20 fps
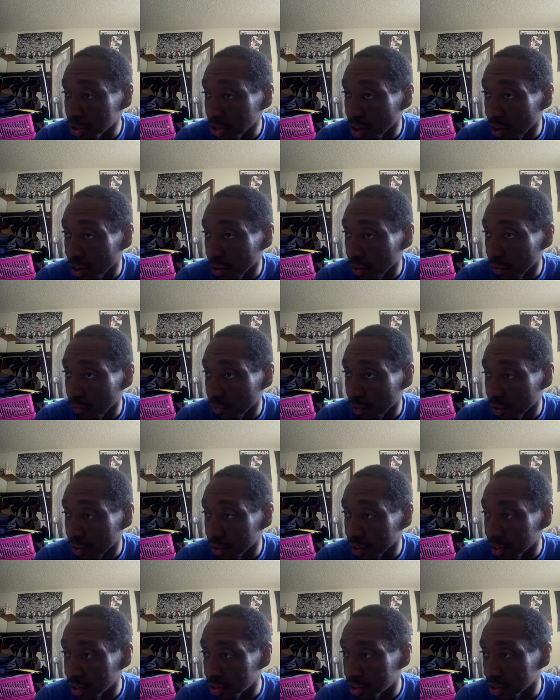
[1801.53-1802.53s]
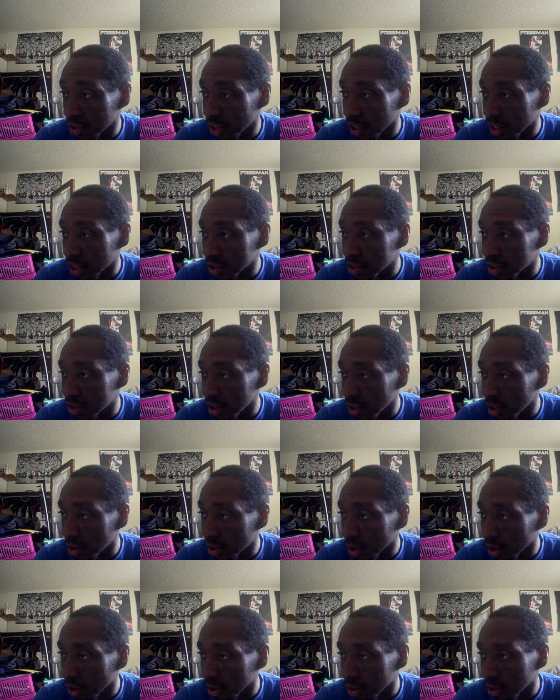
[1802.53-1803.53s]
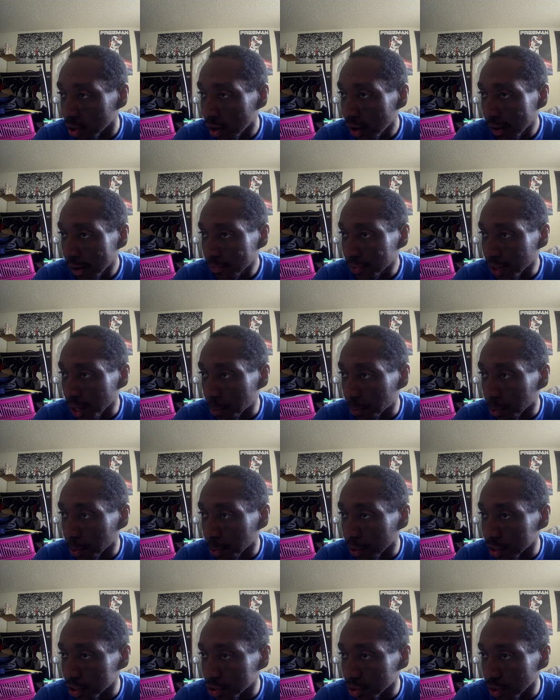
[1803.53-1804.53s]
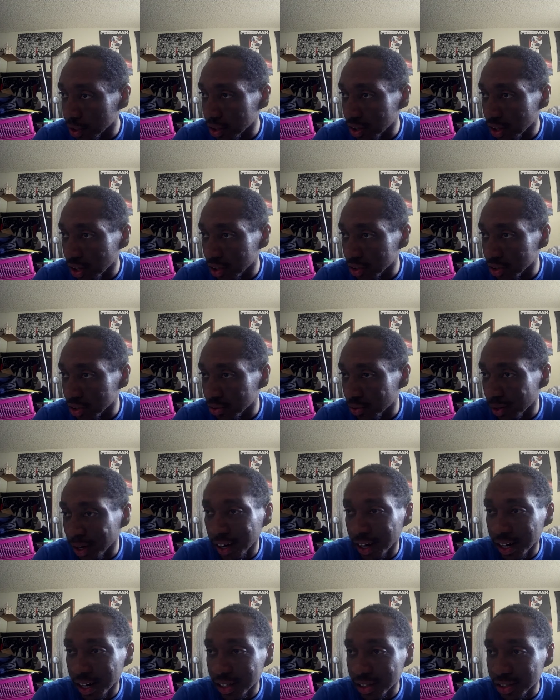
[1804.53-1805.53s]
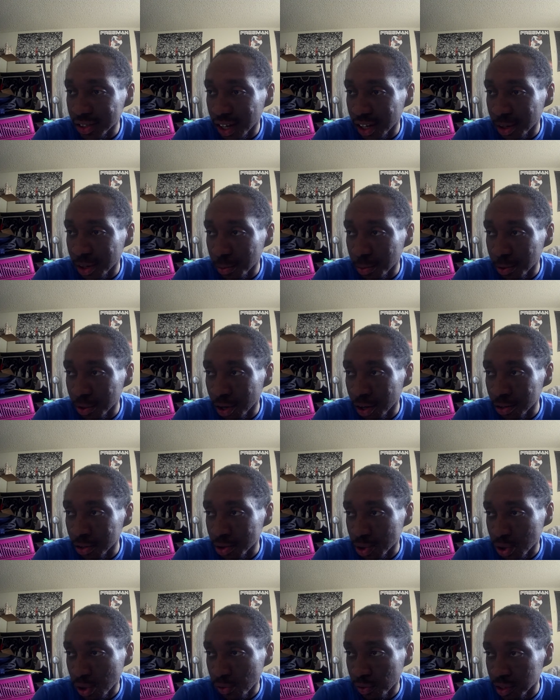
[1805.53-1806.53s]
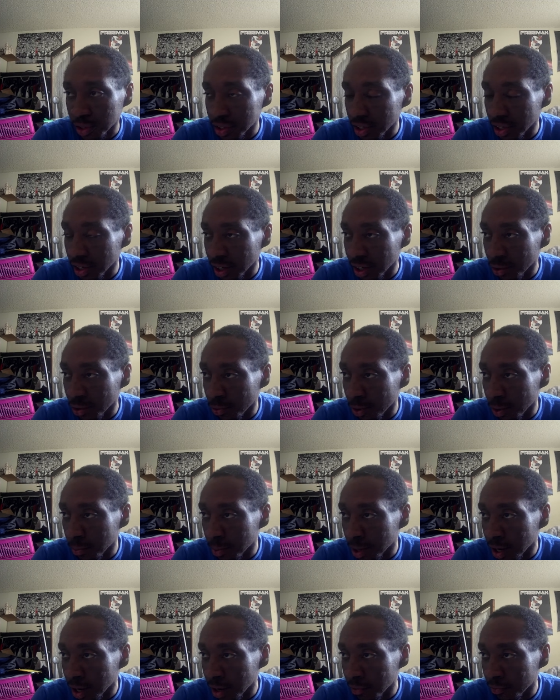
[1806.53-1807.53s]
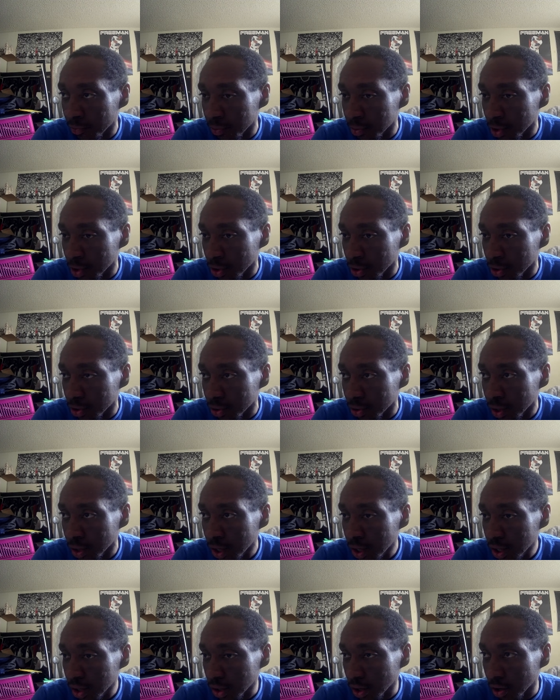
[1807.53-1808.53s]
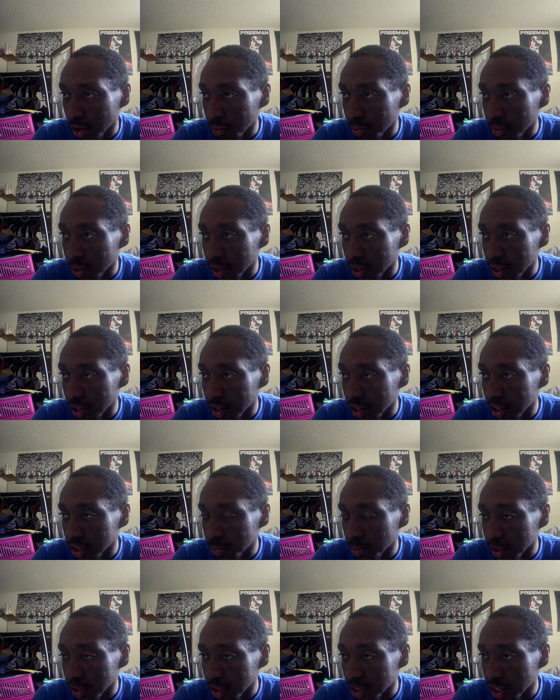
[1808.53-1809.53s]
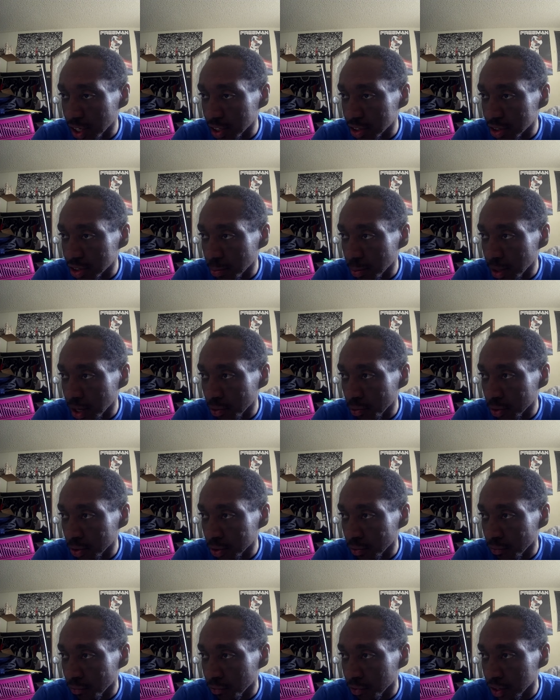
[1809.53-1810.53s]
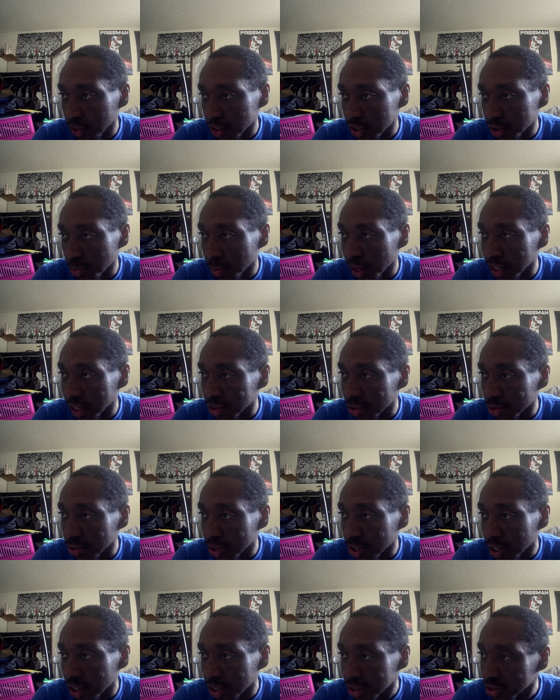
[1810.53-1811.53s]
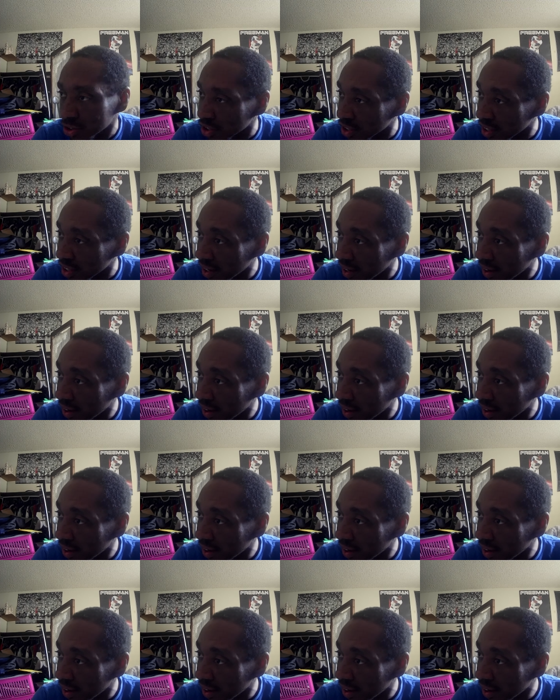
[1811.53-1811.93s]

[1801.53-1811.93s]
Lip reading: longer until they concede a third. They play it straight there to the right-hand side to Bernardo Silva. He's going to get a run behind from Doku. Nope, and he does, but he takes the man with him, flicks it back to Akanji,